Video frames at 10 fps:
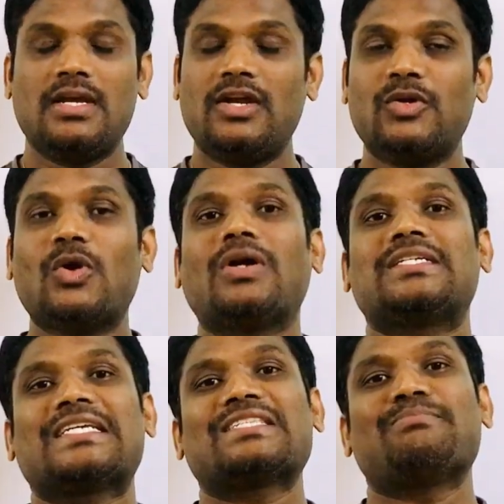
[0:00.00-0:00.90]
Do not
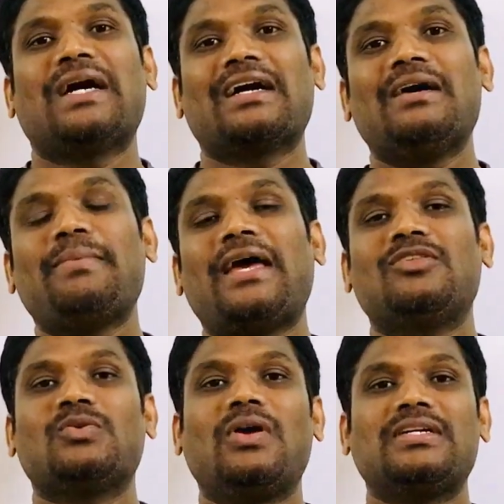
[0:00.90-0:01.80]
just mug up and do
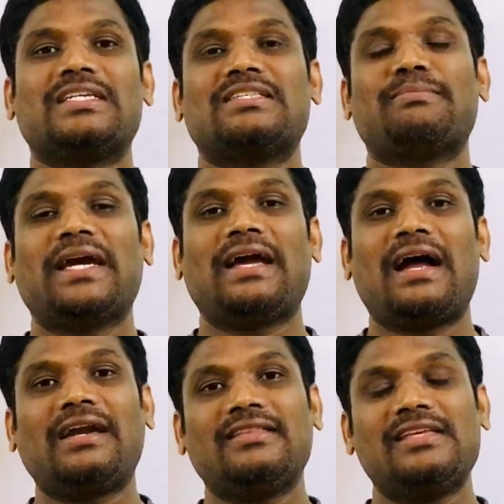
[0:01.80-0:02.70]
not just by
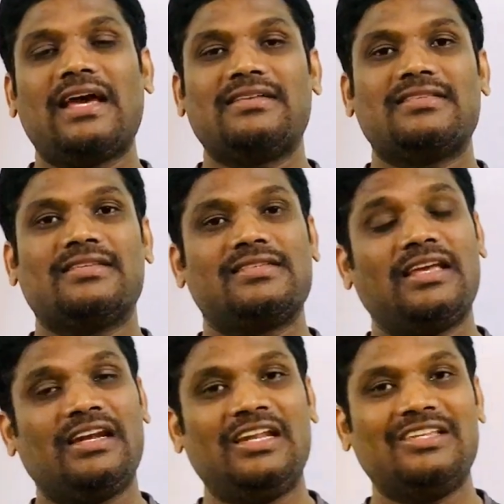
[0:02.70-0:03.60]
heart the answers
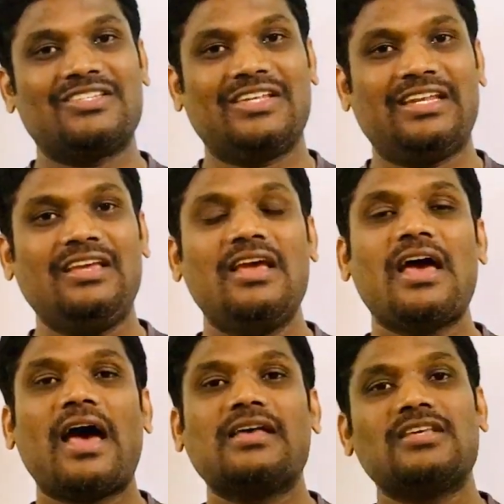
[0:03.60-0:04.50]
here in engineering.
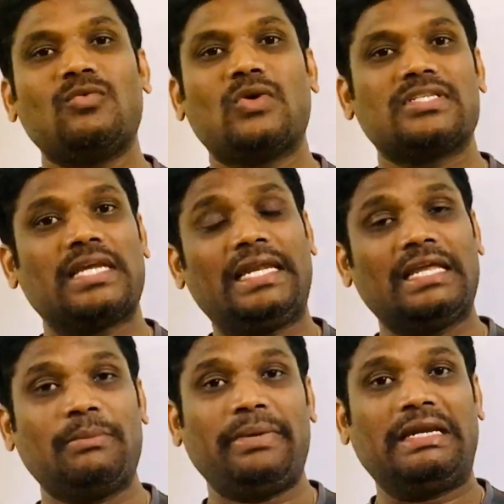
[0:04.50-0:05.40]
As I was telling
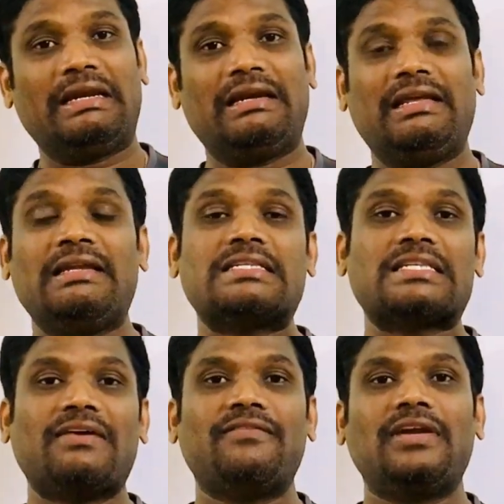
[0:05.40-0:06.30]
repeatedly in
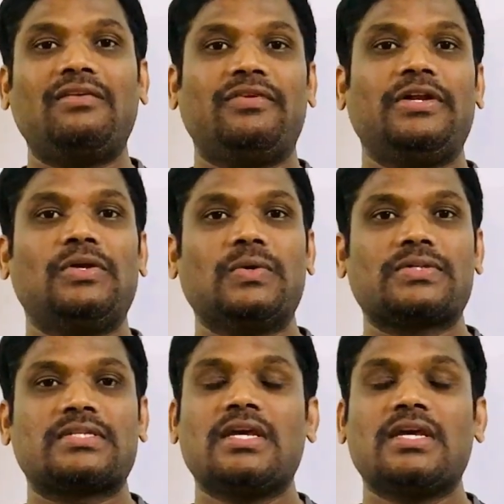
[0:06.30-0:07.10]
several videos,